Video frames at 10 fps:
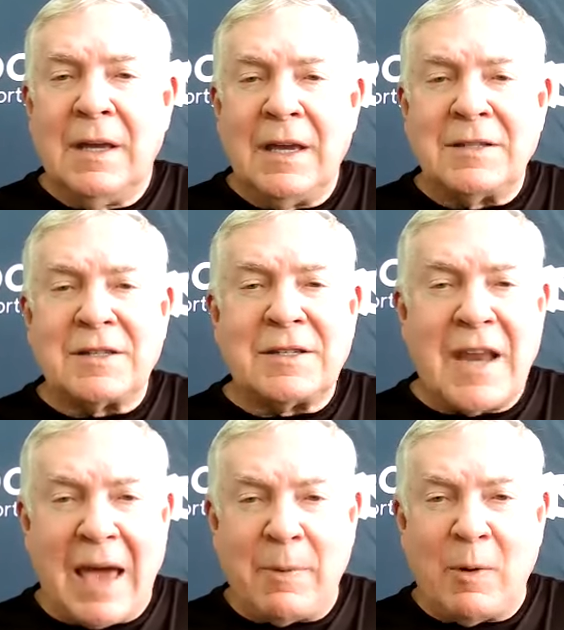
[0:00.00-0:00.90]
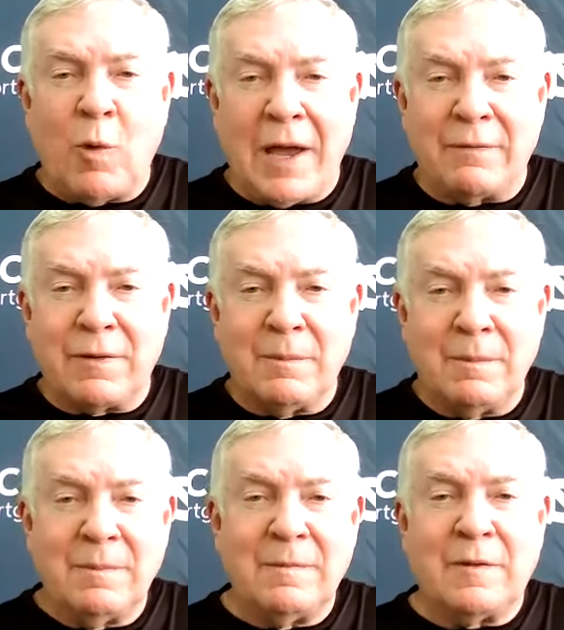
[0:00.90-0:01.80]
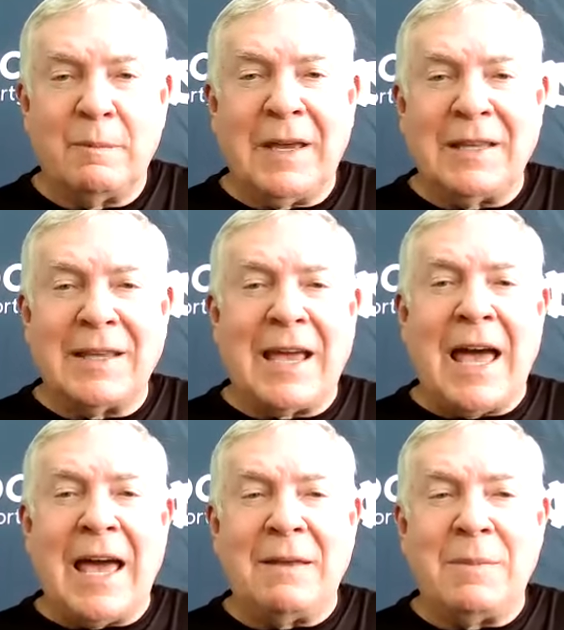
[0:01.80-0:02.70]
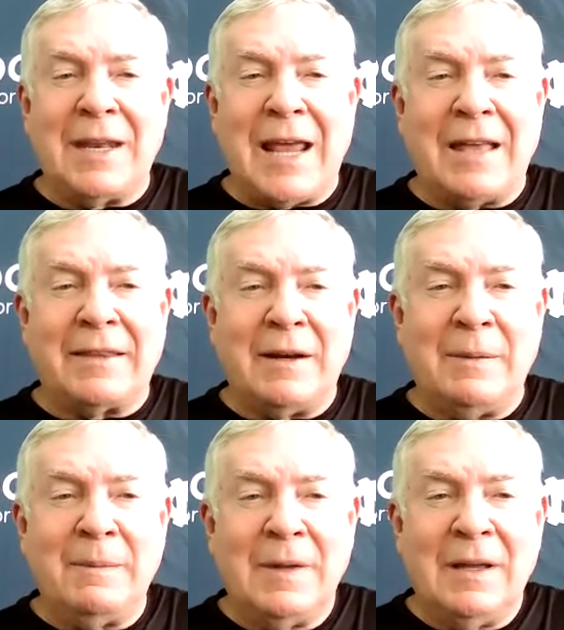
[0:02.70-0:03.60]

he's a snap away from being the guy and being out there.